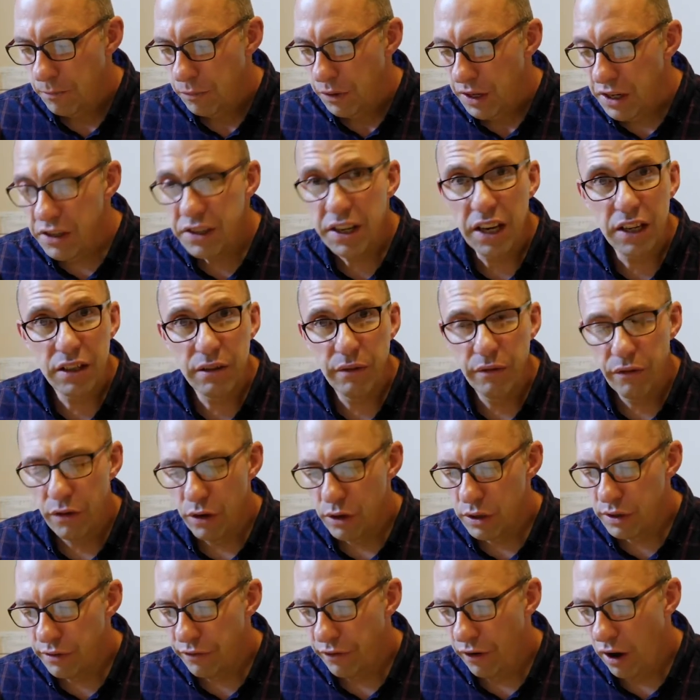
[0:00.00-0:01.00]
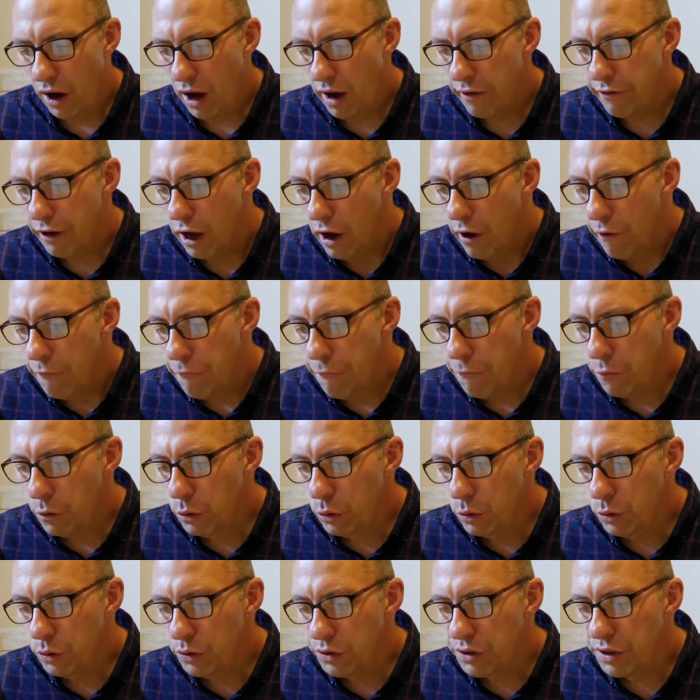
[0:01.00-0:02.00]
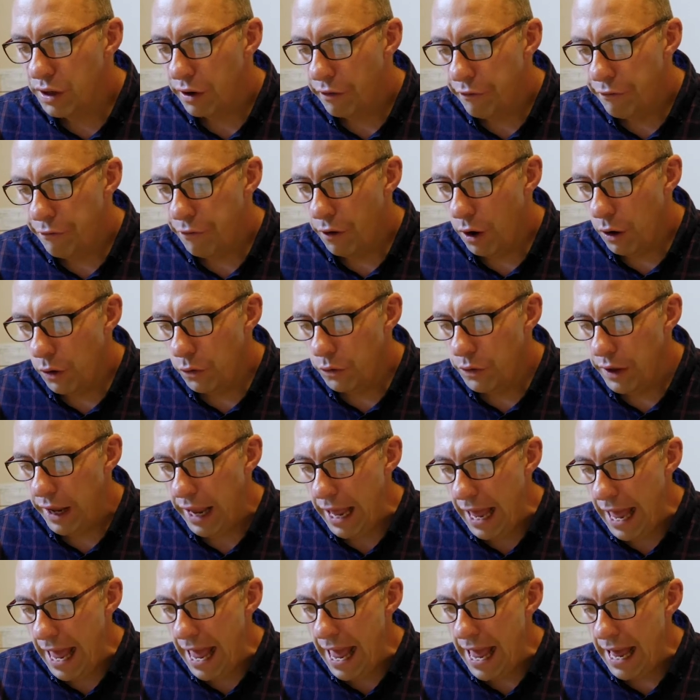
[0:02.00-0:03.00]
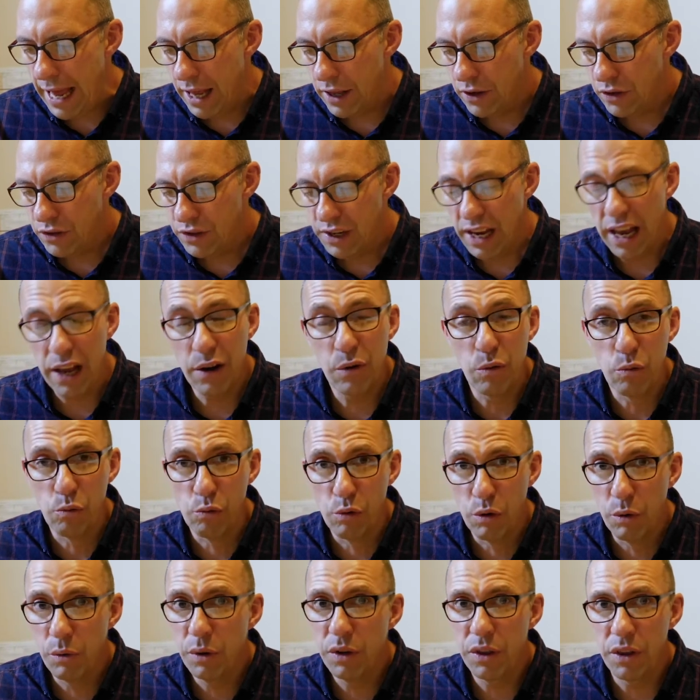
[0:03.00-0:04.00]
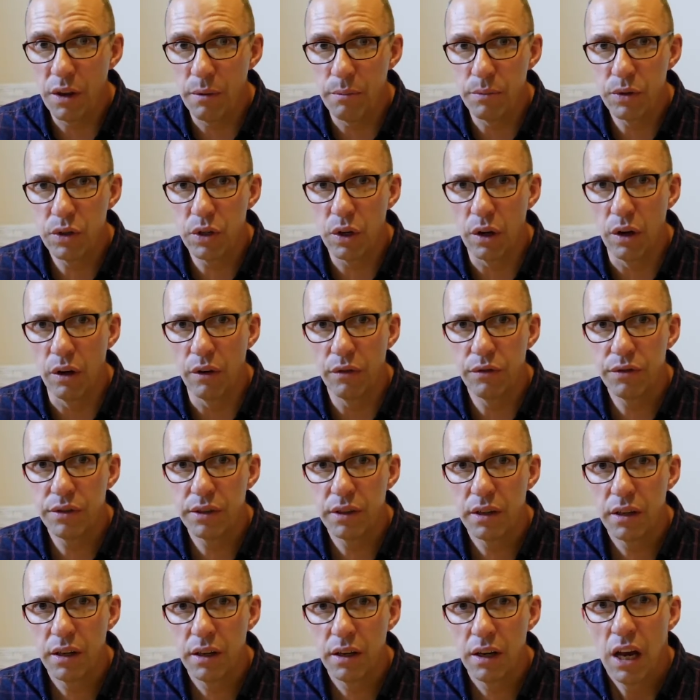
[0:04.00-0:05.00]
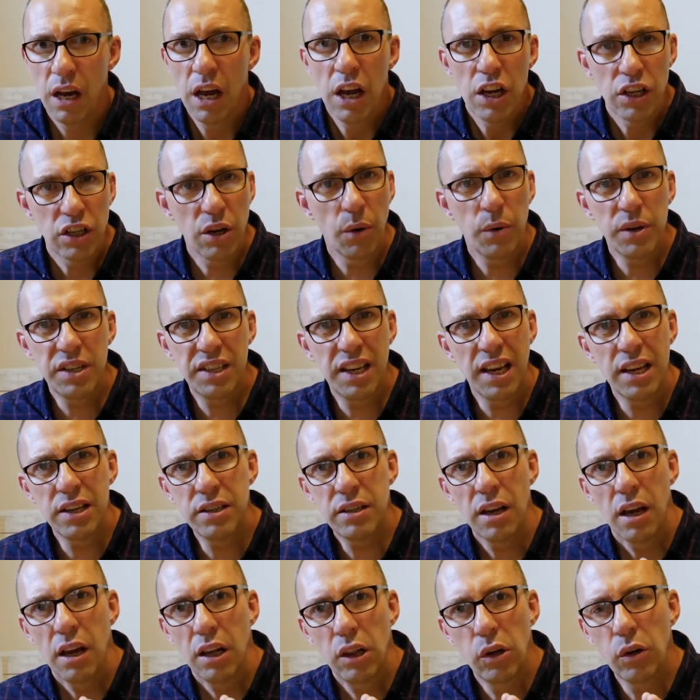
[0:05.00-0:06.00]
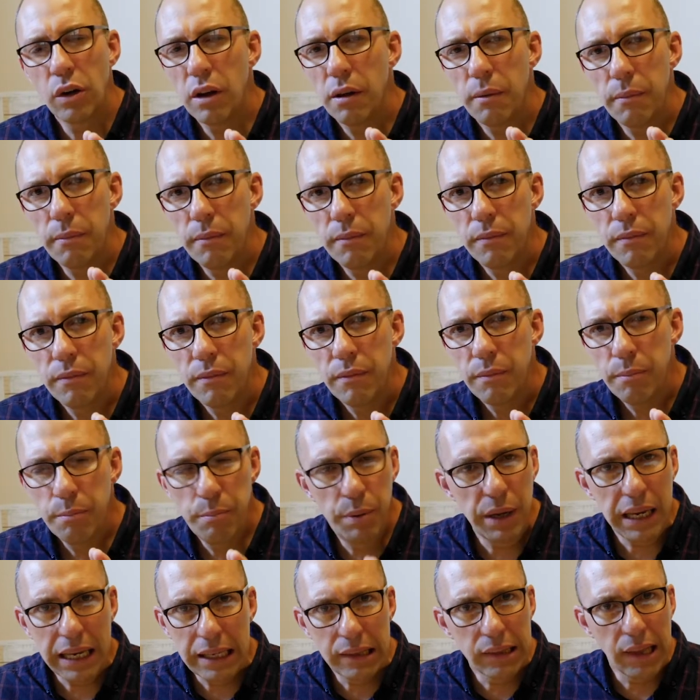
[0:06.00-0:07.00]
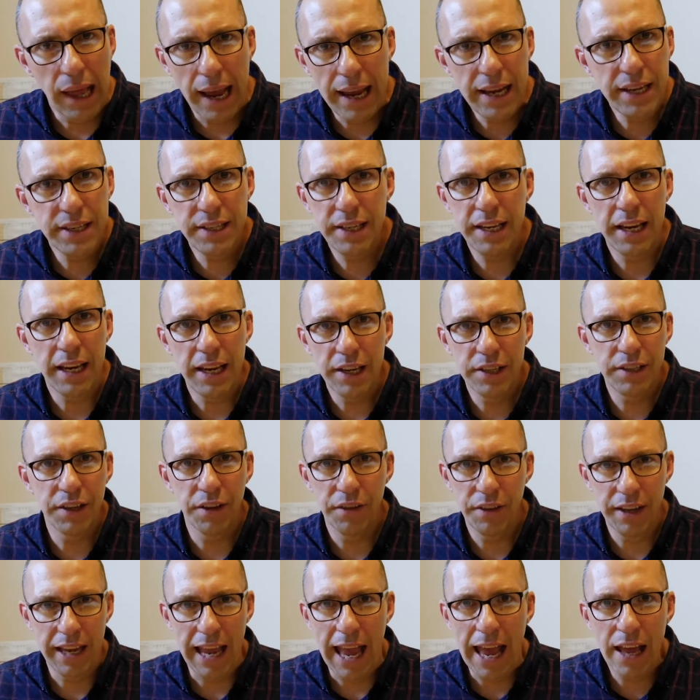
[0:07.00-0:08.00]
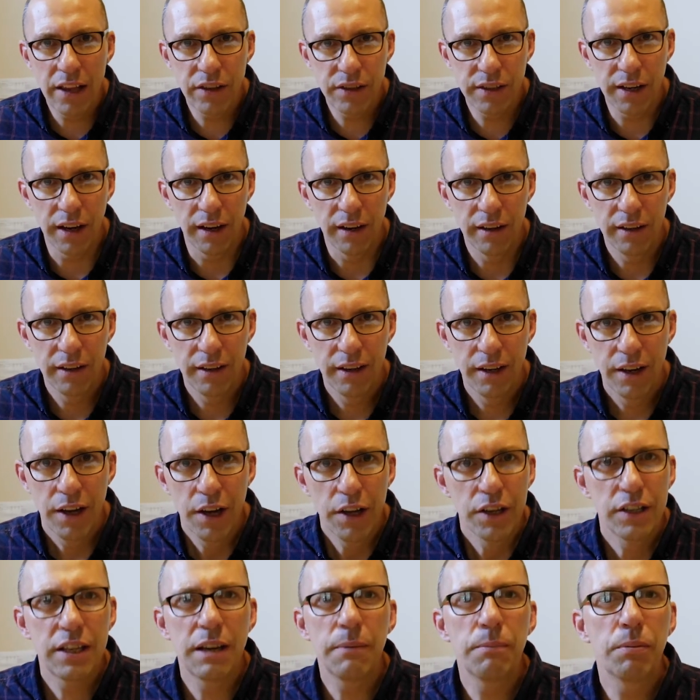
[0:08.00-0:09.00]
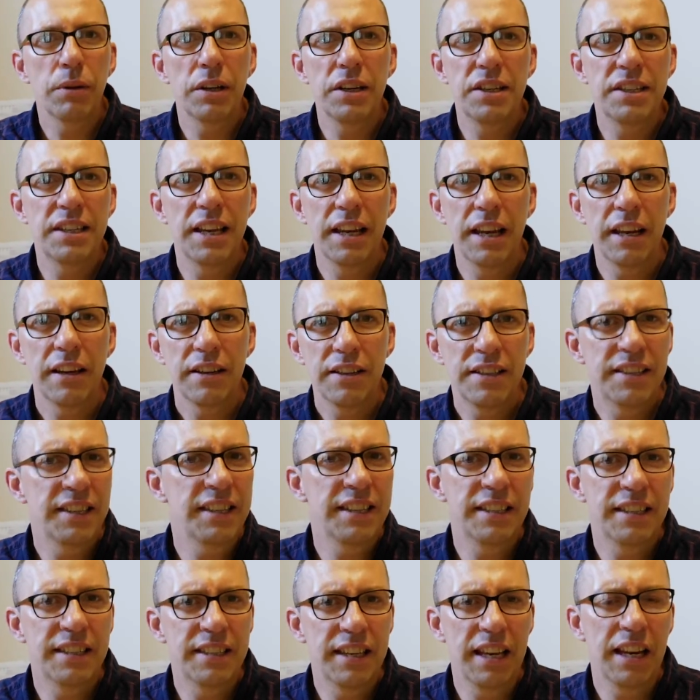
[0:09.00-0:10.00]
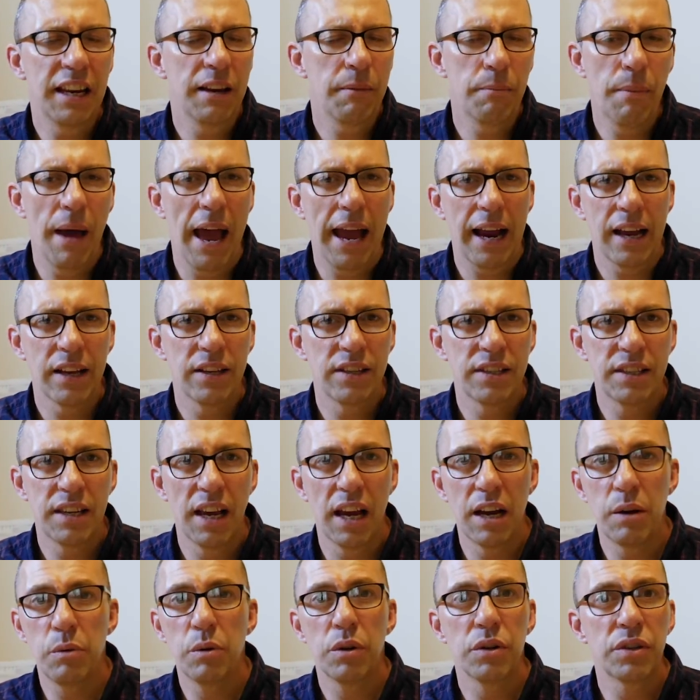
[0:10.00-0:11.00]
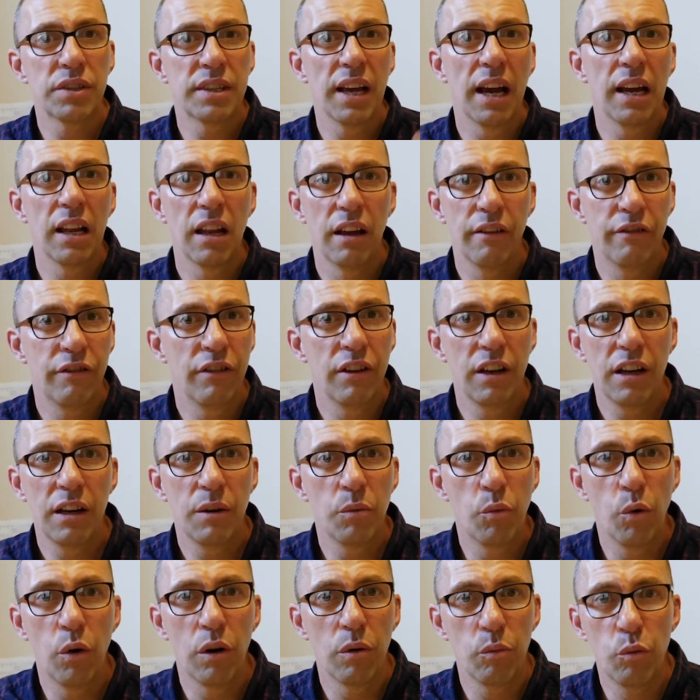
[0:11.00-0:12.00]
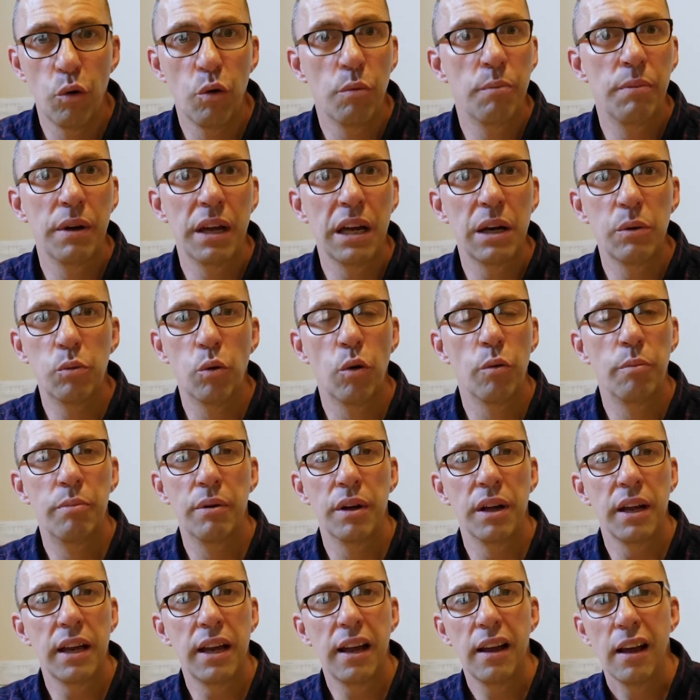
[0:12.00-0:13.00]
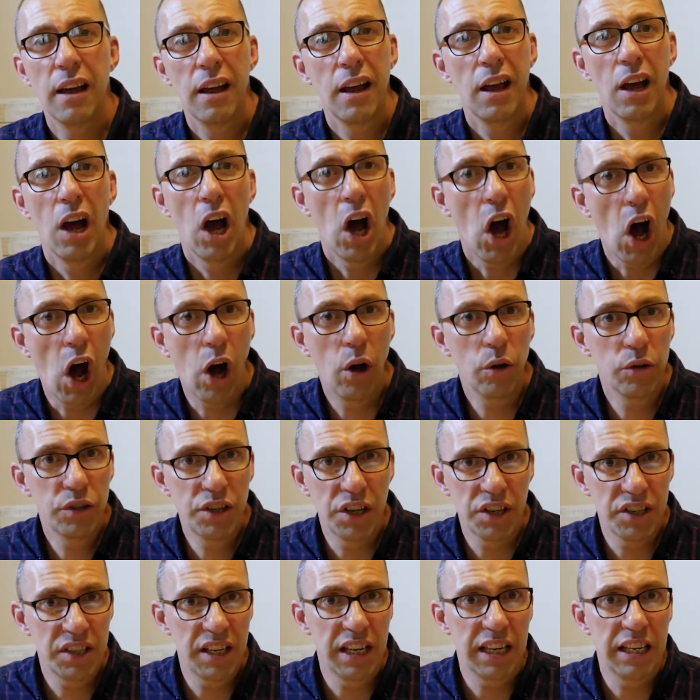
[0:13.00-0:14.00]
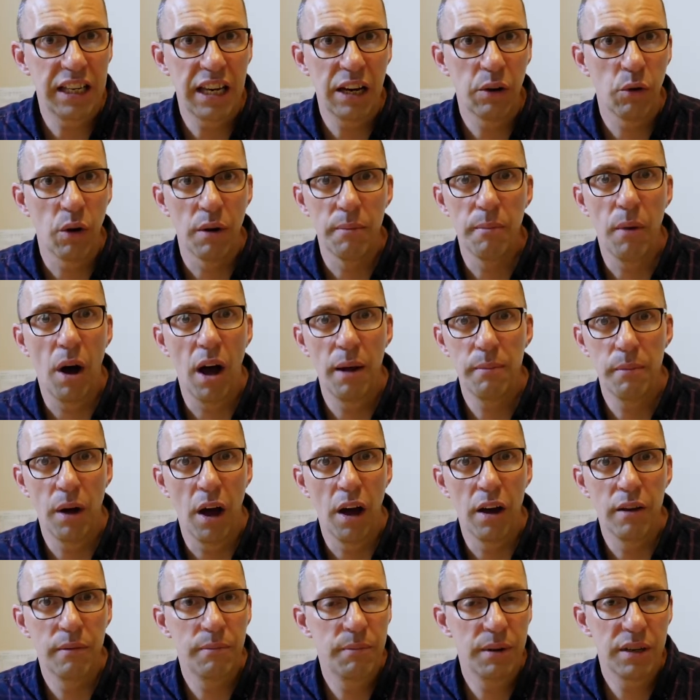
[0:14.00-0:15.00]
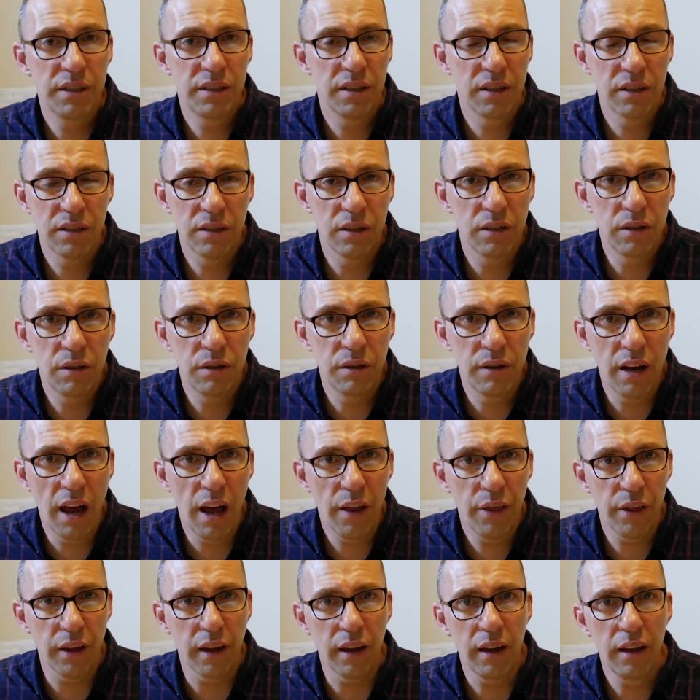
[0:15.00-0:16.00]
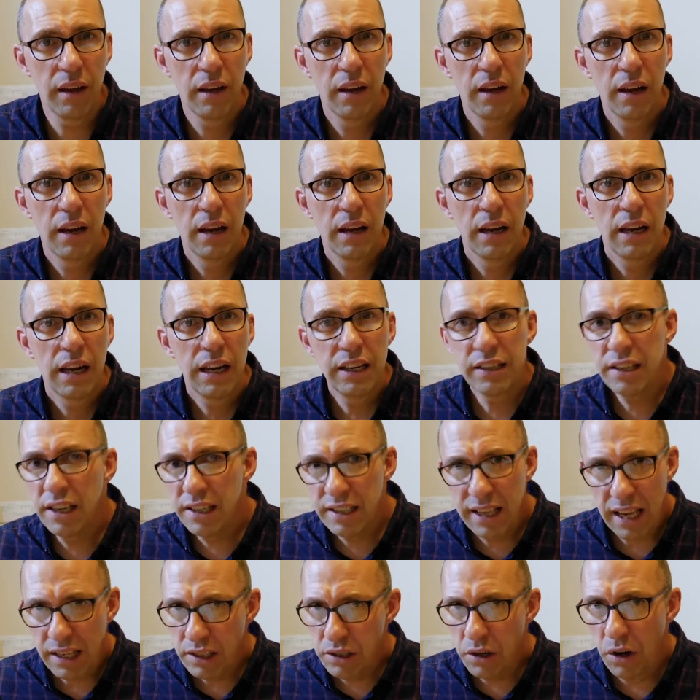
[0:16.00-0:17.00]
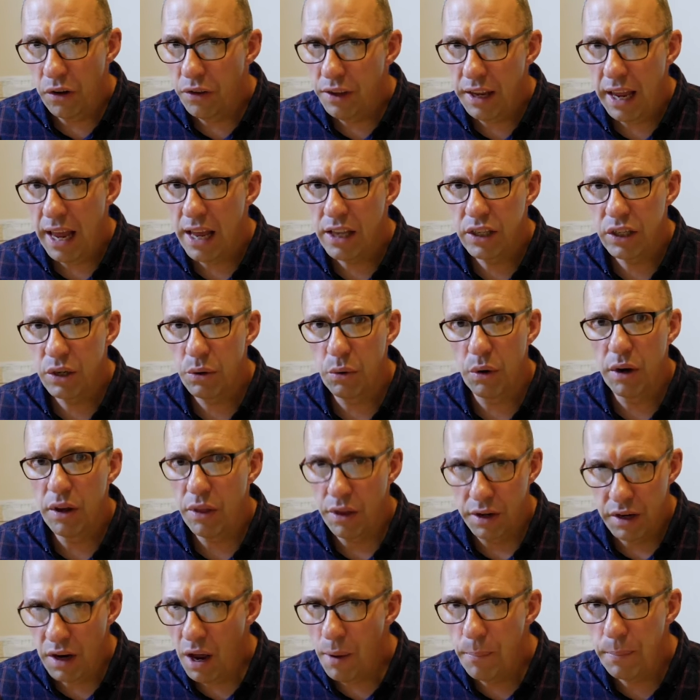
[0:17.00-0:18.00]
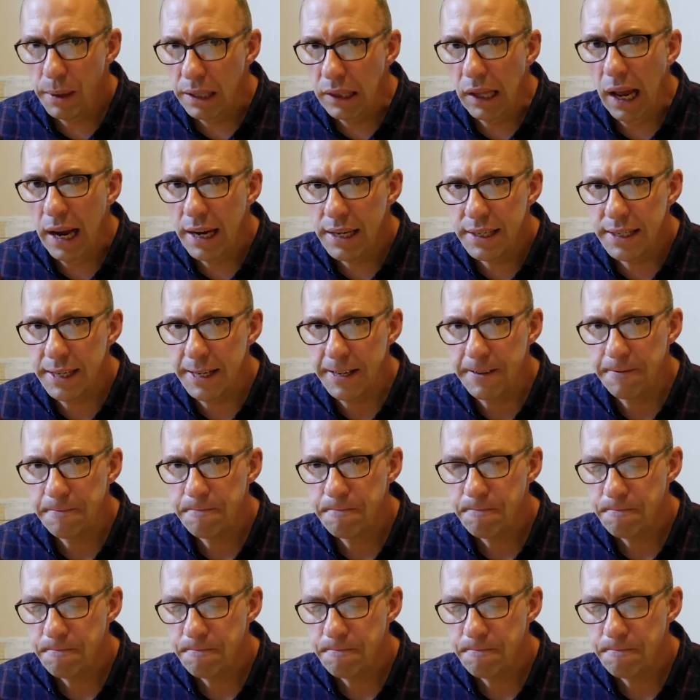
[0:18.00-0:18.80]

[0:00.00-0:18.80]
He says in verse 5 Fools fold their hands and ruin themselves. So he says, Look, being lazy isn't the answer. Simply sit, sitting back and saying, Well, say la vie, what will be, will be. I'll just sit here and mind my own business and do nothing. He says, That's not the answer either. Don't be lazy.